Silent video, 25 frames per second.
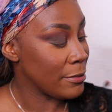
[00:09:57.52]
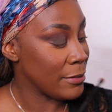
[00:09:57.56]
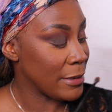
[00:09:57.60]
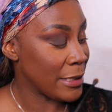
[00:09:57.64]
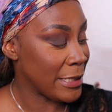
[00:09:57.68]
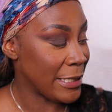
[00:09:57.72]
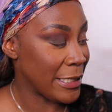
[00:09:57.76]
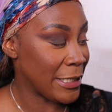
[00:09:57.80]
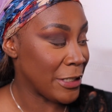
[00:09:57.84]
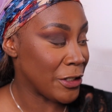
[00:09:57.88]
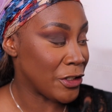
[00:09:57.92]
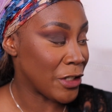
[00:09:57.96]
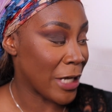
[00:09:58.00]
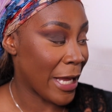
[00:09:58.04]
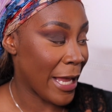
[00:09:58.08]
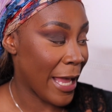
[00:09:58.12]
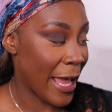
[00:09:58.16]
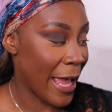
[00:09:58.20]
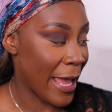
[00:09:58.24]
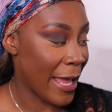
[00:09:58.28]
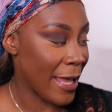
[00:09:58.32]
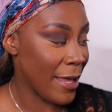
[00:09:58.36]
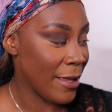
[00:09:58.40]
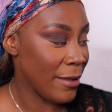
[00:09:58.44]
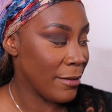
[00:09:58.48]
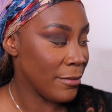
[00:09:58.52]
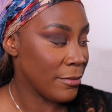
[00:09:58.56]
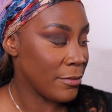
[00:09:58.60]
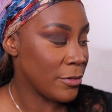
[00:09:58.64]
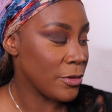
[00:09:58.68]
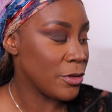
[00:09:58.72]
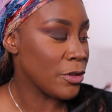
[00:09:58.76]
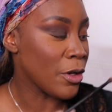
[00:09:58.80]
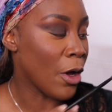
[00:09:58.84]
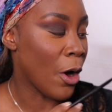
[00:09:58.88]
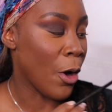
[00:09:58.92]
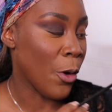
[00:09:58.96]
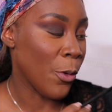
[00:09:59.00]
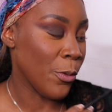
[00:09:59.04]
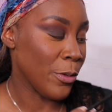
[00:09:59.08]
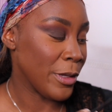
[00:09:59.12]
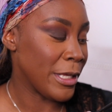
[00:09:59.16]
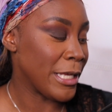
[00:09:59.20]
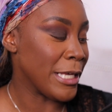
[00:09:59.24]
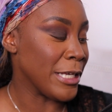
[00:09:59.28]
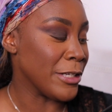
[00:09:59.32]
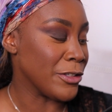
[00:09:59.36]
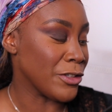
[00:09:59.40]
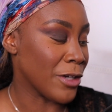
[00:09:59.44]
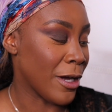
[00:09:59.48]
EJA. No,
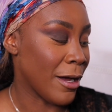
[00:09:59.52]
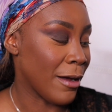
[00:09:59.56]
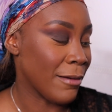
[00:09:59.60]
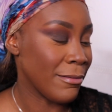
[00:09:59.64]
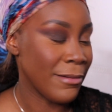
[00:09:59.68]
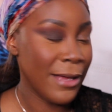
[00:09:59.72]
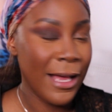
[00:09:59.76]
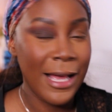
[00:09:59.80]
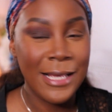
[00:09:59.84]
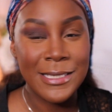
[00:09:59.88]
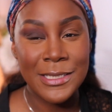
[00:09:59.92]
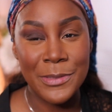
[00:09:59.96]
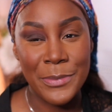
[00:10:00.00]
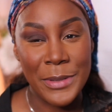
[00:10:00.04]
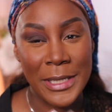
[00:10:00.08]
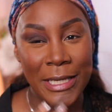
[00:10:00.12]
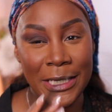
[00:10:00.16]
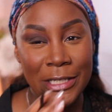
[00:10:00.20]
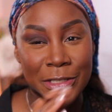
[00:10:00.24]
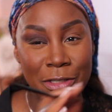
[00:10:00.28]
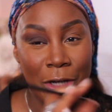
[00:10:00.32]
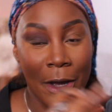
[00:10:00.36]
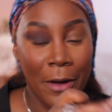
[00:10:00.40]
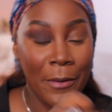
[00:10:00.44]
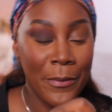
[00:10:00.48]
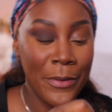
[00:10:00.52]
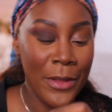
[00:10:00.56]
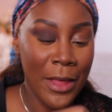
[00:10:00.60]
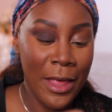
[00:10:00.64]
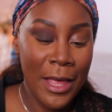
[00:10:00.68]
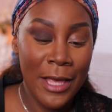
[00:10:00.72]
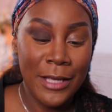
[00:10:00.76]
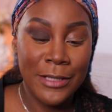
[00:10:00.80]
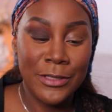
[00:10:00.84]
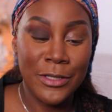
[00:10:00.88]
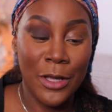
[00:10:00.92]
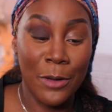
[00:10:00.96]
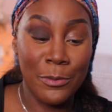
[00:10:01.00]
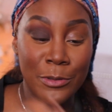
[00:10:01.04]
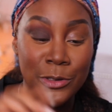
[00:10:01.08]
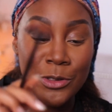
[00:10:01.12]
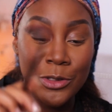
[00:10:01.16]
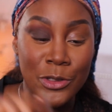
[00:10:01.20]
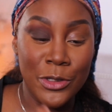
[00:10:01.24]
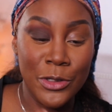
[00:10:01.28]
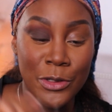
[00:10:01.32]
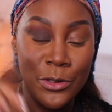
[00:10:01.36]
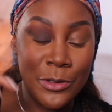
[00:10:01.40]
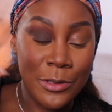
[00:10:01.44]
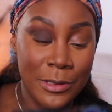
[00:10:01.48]
Eja. It has to be Eja. So I'm just
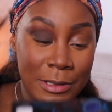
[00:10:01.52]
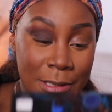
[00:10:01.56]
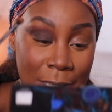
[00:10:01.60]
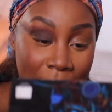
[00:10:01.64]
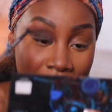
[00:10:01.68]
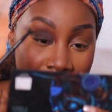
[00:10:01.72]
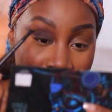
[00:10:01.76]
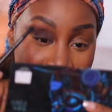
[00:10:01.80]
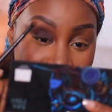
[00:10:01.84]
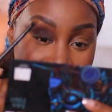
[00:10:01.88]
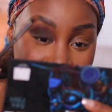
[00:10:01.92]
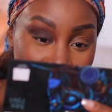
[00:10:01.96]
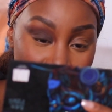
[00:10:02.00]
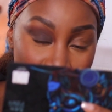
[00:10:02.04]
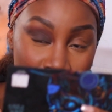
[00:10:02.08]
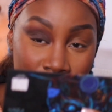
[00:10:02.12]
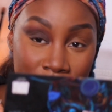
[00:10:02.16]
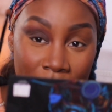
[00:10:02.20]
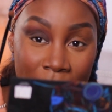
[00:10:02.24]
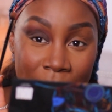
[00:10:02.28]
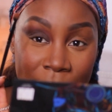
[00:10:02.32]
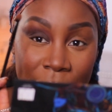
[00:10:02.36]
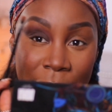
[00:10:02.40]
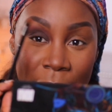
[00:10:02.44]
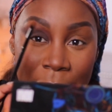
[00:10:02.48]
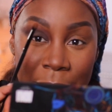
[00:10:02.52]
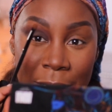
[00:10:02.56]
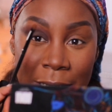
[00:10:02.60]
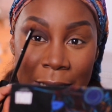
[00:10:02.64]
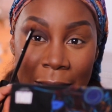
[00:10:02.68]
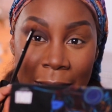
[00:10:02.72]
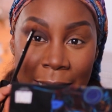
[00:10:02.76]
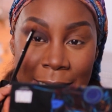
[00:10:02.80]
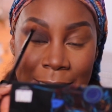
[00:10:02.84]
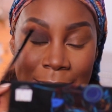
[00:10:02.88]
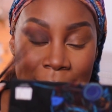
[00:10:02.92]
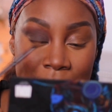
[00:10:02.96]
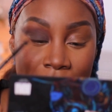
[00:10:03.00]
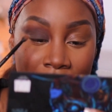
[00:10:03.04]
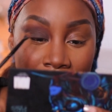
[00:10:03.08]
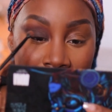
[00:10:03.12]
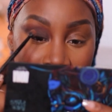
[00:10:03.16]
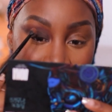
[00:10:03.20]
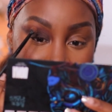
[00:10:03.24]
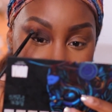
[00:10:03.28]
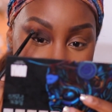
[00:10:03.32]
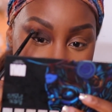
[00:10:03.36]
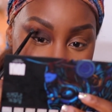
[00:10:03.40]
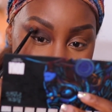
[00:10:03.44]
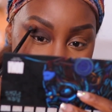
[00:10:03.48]
going to use that on a very nice
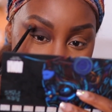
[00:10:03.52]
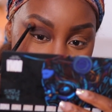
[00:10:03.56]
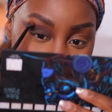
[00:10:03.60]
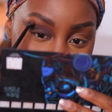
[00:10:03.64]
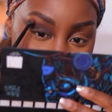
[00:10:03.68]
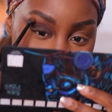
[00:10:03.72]
tight little